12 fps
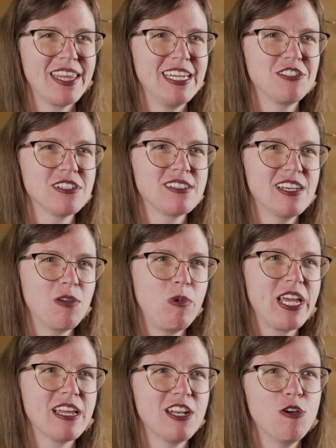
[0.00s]
They just said, we
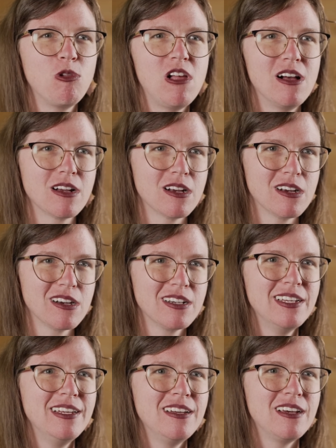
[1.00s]
can no longer
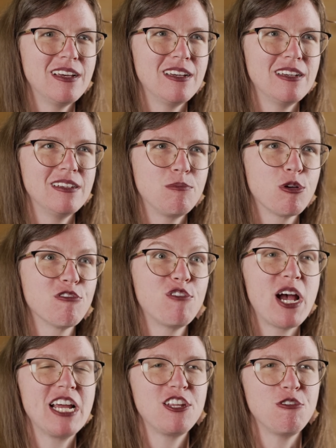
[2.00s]

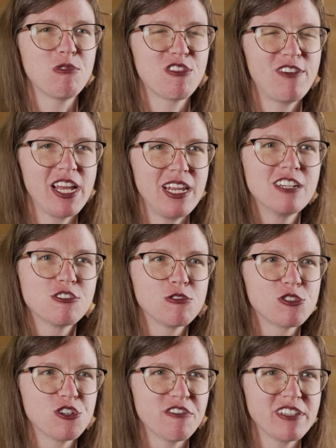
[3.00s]
provide you with financial
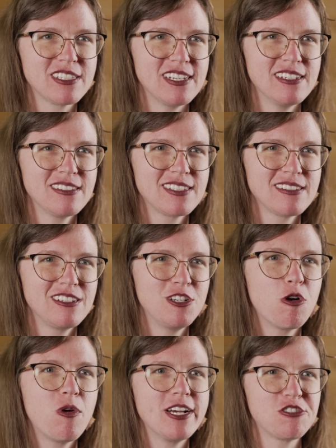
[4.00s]
services,
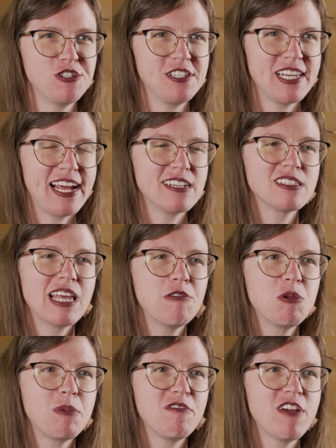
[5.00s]
no questions asked. That
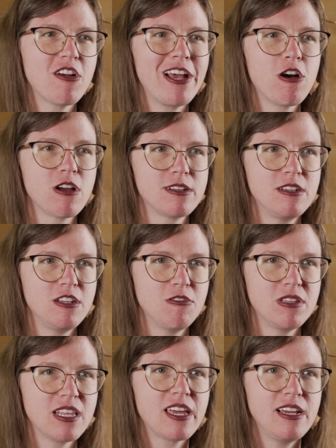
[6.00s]
would be very hard to do
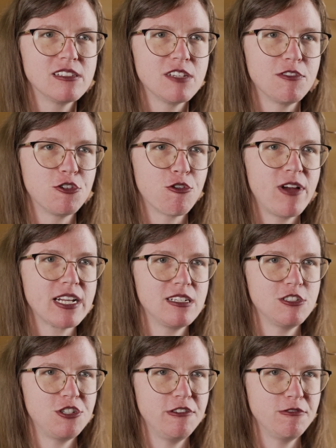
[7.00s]
in the case of a direct
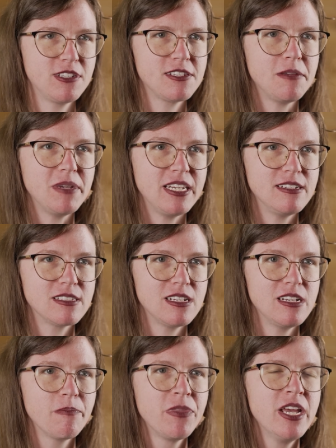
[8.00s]
issued
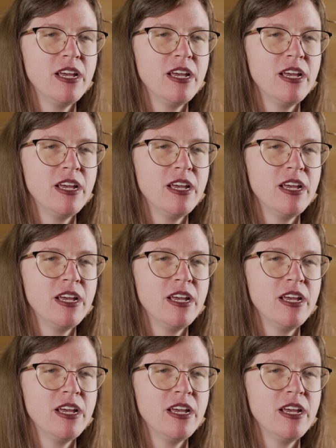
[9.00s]
CBDC.